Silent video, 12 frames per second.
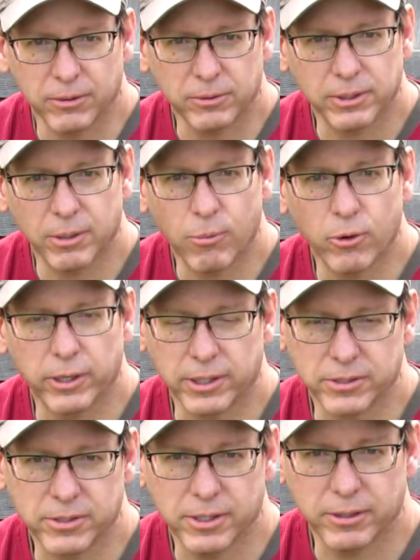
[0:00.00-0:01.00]
in the morning
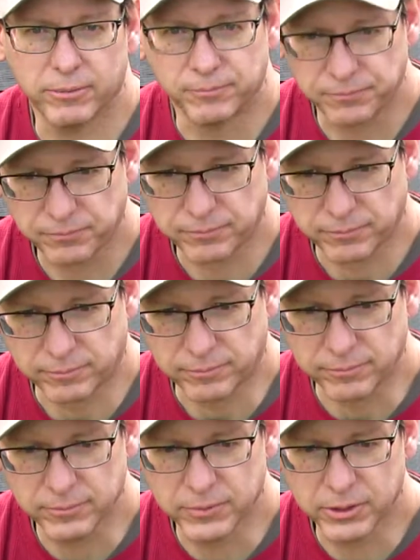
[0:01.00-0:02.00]
still.
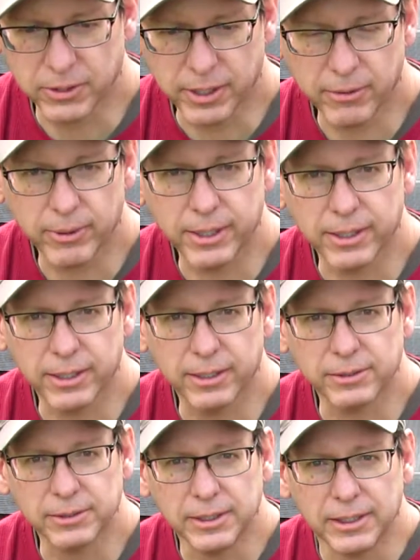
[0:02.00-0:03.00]
So anyway,
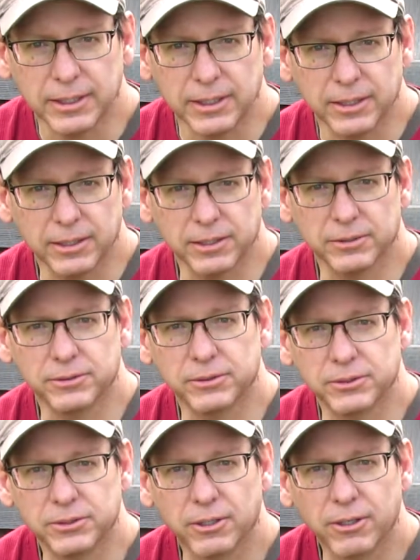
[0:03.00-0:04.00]
I'll
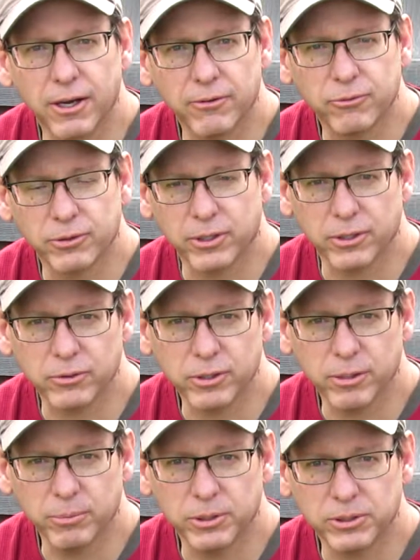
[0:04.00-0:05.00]
start off with our
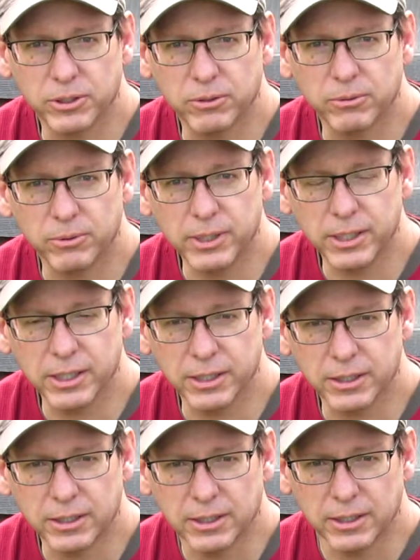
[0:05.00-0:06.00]
trip. So we
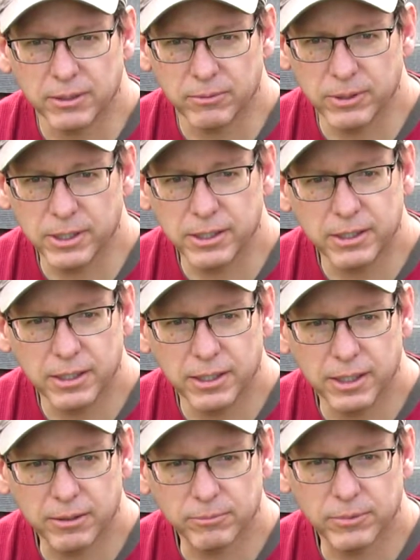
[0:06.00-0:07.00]
did
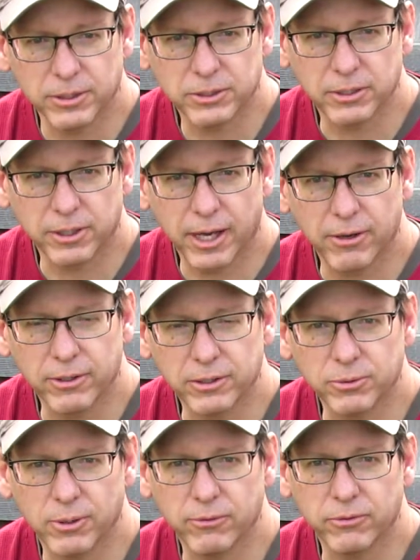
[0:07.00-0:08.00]
start out at
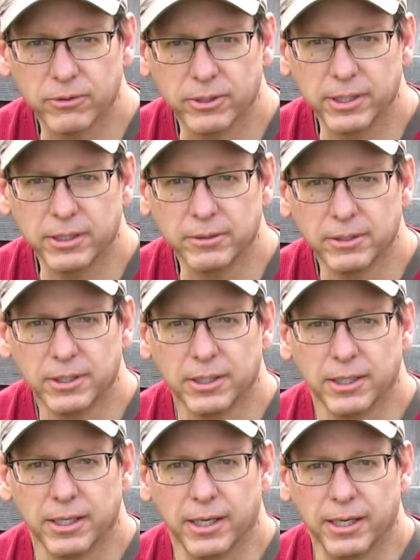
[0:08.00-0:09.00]
12:30,
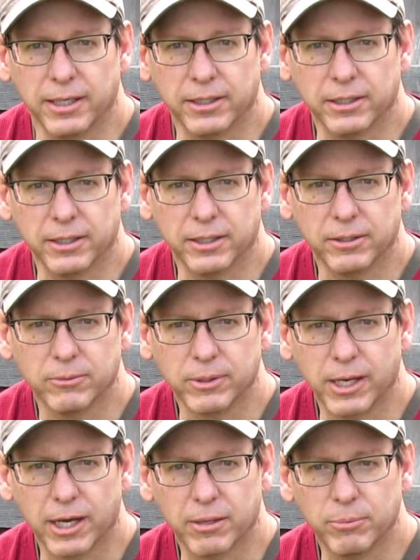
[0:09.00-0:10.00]
and we
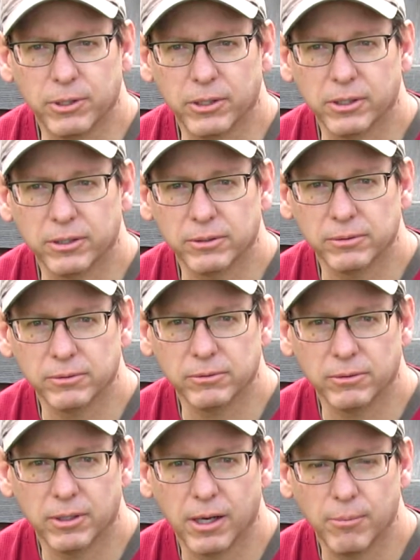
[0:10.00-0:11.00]
got up there
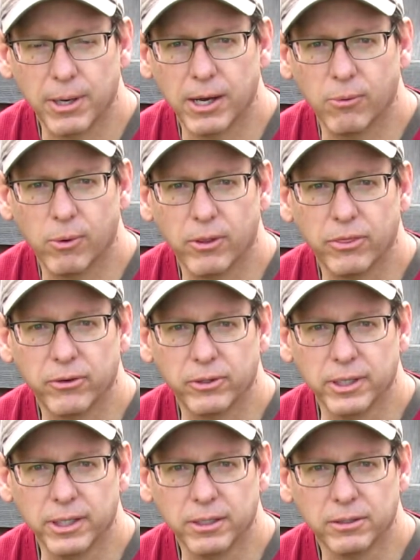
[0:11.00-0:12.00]
about
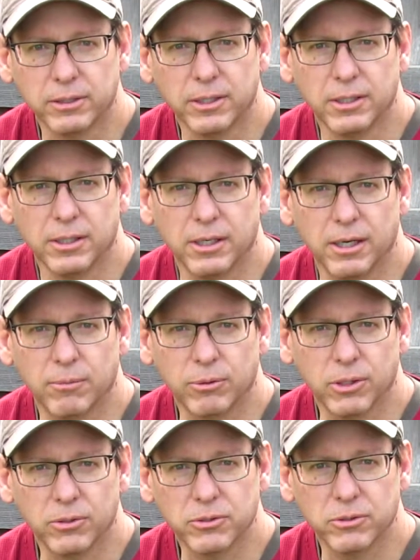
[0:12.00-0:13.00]
1:30,
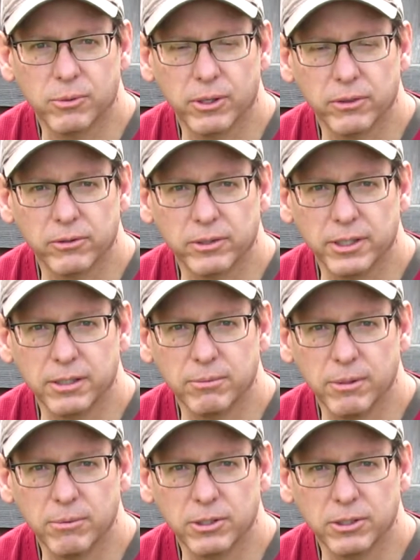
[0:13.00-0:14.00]
close to 1:30,
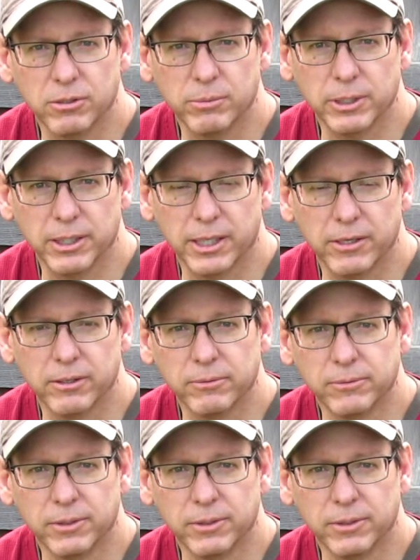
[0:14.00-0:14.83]
maybe a little bit later,